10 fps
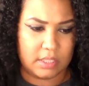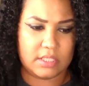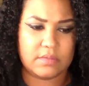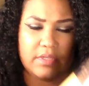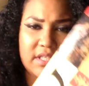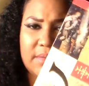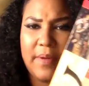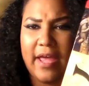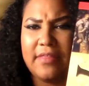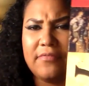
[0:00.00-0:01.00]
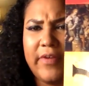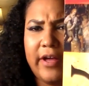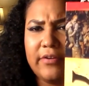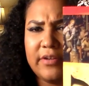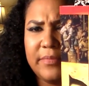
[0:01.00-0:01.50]
This one is The Path of
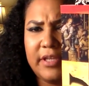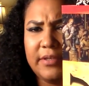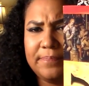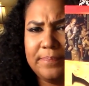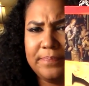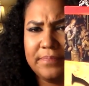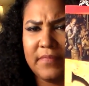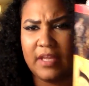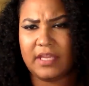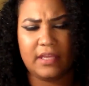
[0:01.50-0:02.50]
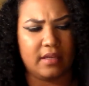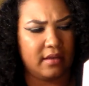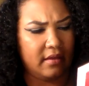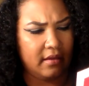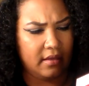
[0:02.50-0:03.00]
Alchemy,
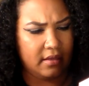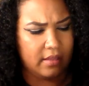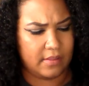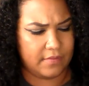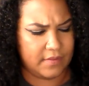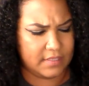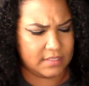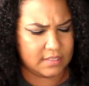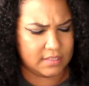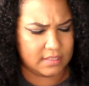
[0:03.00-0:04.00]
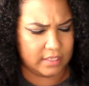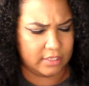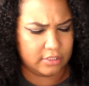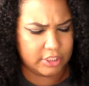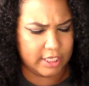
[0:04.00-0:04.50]
and this is
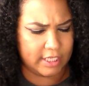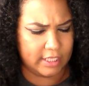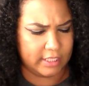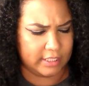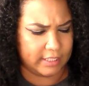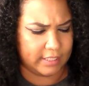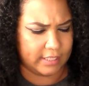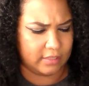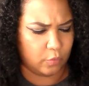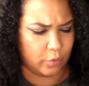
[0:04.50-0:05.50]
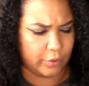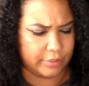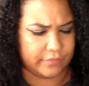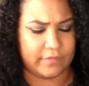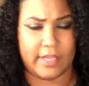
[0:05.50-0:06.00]
energetic healing in the
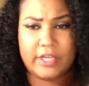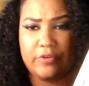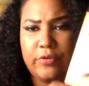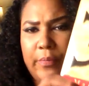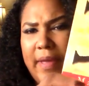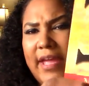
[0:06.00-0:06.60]
world of natural